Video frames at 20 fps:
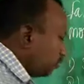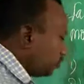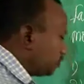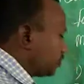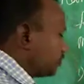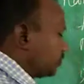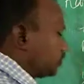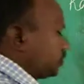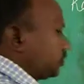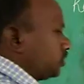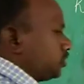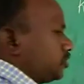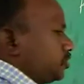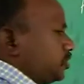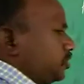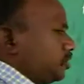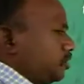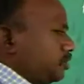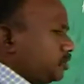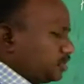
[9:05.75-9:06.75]
books.
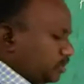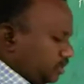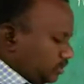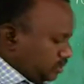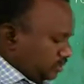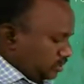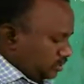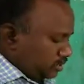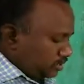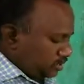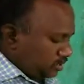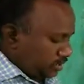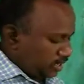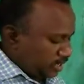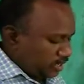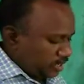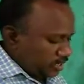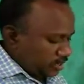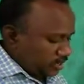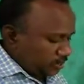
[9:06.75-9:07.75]
She wrote,
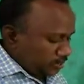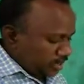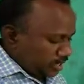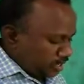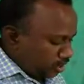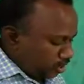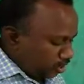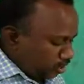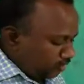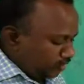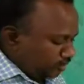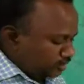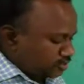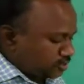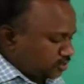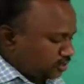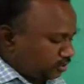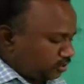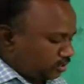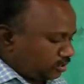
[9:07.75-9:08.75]
okay, many novels
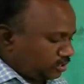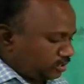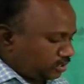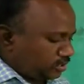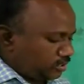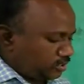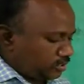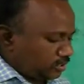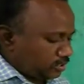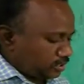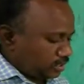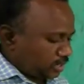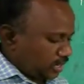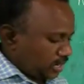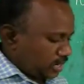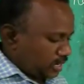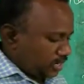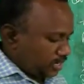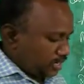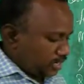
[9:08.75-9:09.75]
she wrote,
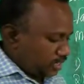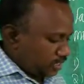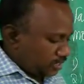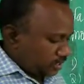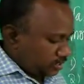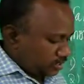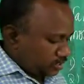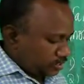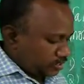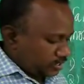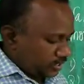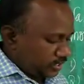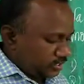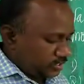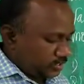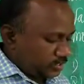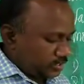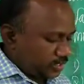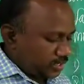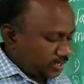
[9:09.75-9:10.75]
and she
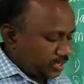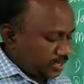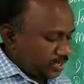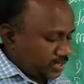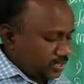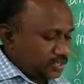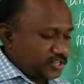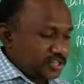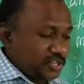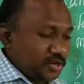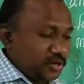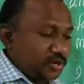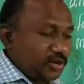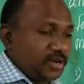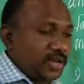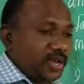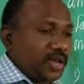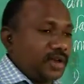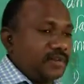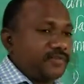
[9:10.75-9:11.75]

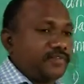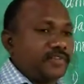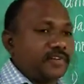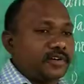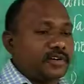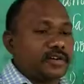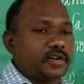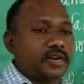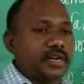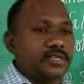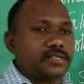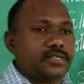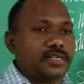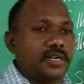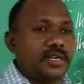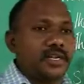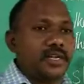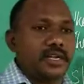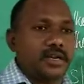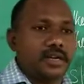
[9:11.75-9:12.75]
wrote
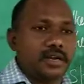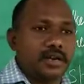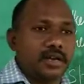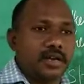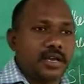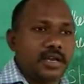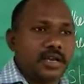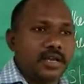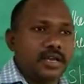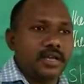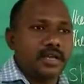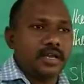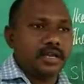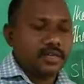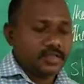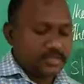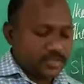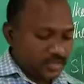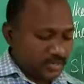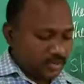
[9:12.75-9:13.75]
effortlessly. Okay,
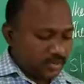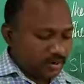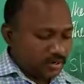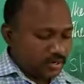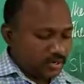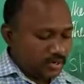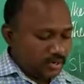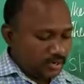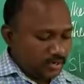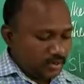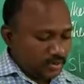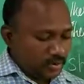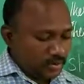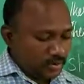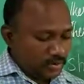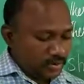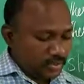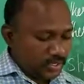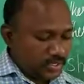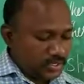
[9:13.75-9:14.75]
she wrote
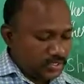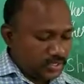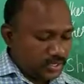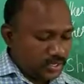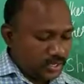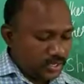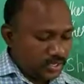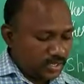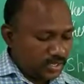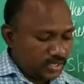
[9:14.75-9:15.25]
this in